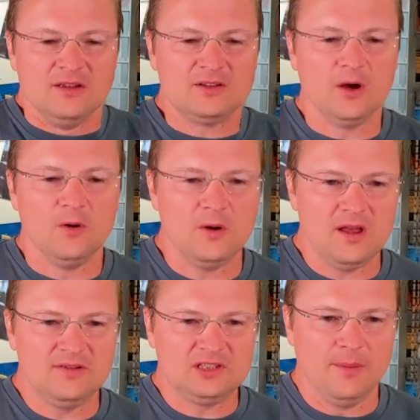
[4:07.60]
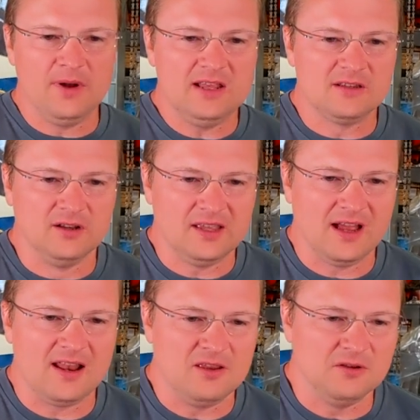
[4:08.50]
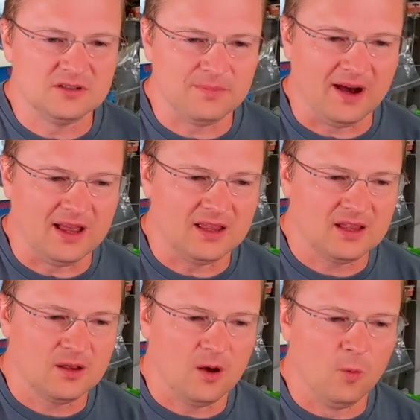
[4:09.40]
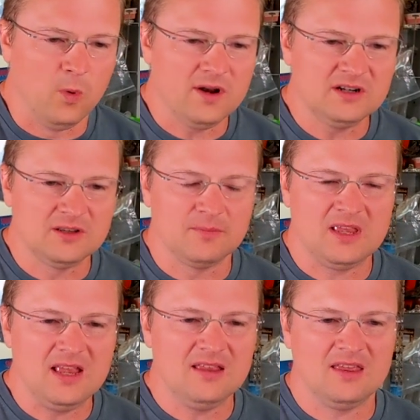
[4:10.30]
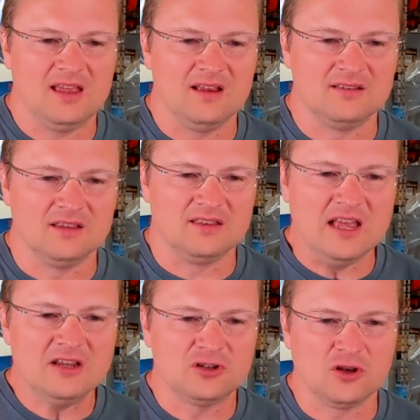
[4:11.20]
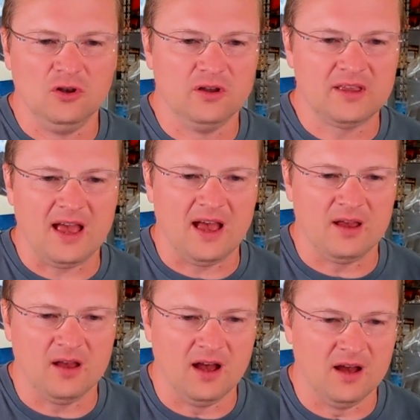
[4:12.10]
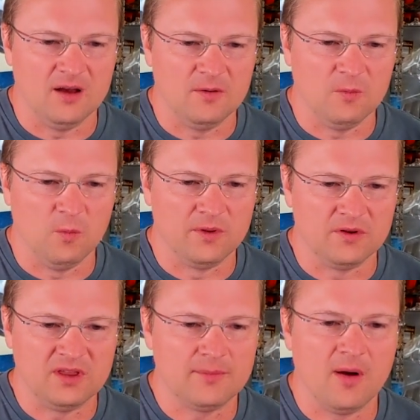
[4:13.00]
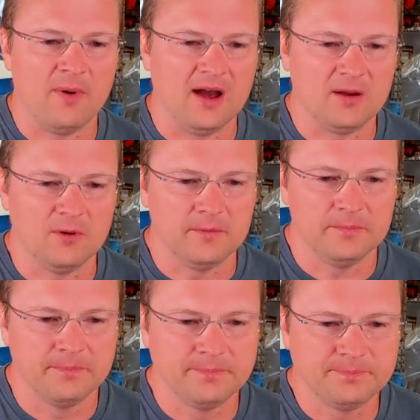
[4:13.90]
So if somebody's looking at a used bike what are some key things that they should look at uh, when they're thinking about buying one?